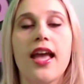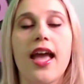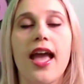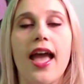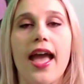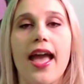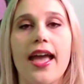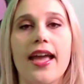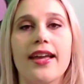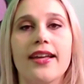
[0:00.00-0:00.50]

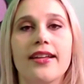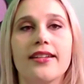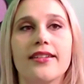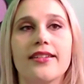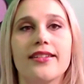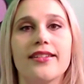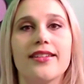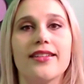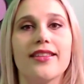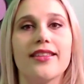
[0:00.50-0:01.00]

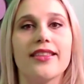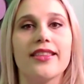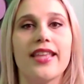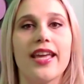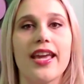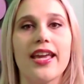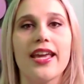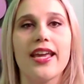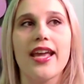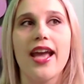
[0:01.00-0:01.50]
and
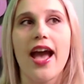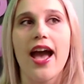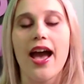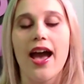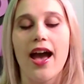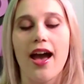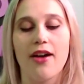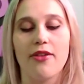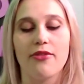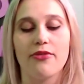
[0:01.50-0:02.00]
they
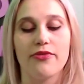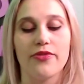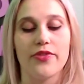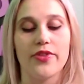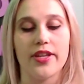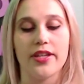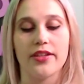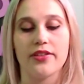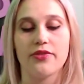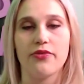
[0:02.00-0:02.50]
have
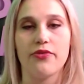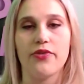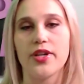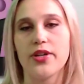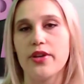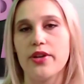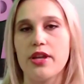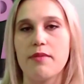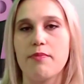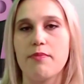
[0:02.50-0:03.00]
this
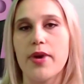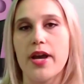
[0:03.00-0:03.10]
very